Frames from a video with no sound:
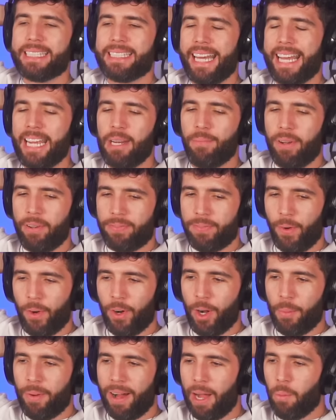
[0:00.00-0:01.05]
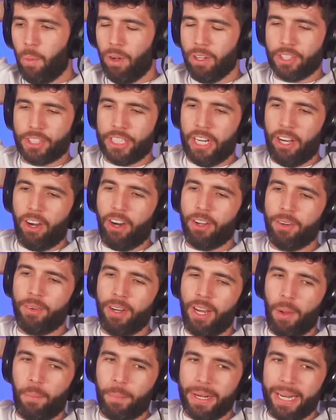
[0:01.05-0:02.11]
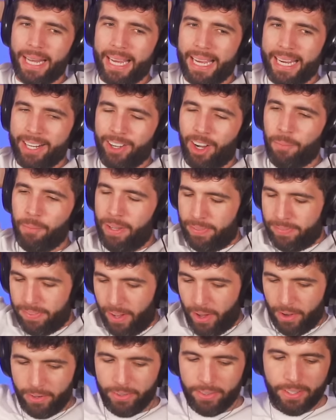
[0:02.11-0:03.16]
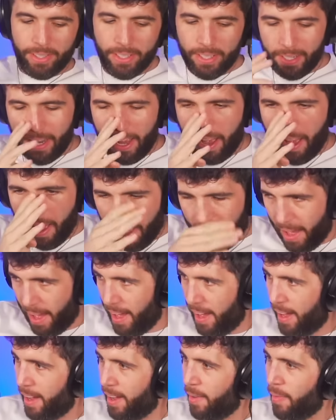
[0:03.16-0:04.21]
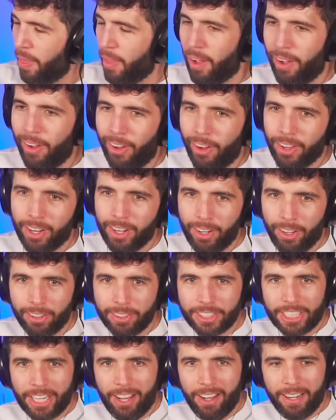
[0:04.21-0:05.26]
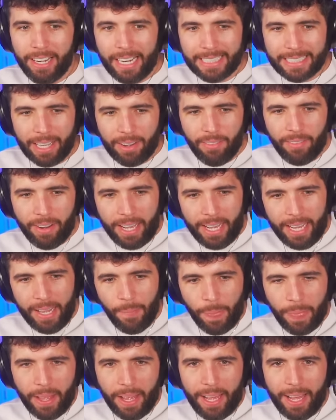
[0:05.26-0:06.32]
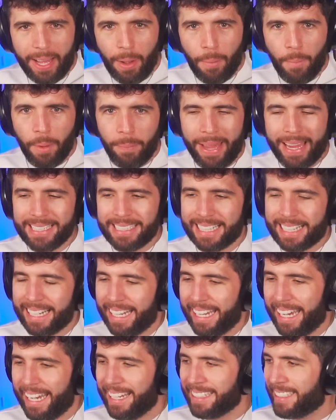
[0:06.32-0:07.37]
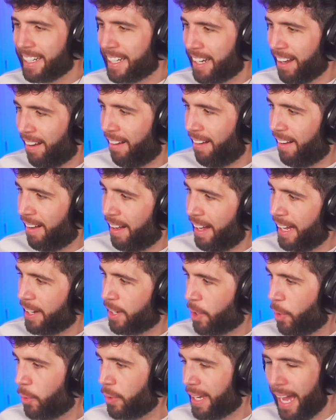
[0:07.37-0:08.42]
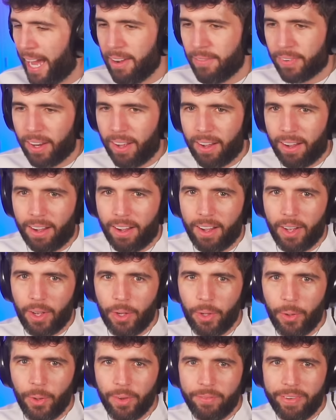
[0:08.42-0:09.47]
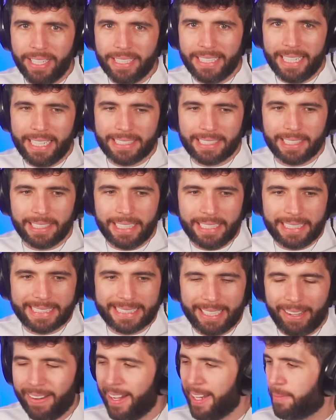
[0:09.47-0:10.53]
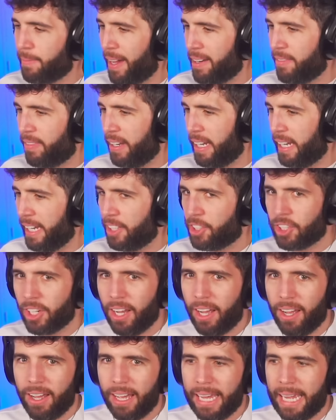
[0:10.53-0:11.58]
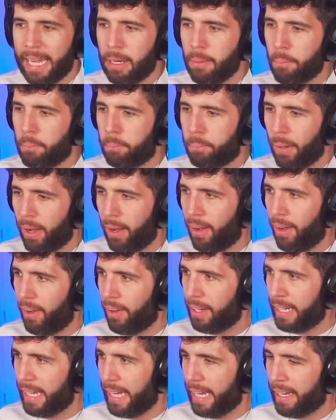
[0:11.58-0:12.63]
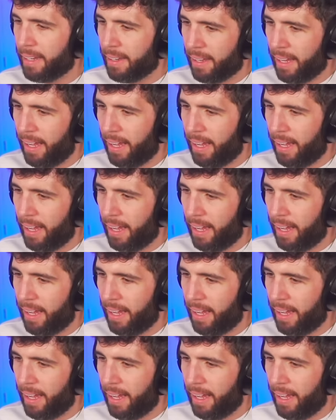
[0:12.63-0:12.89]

seen before, but I watched it on a plane on my phone on a long journey somewhere. But basically, it is a guy called Kevlar who visits the Sidemen village in Bali.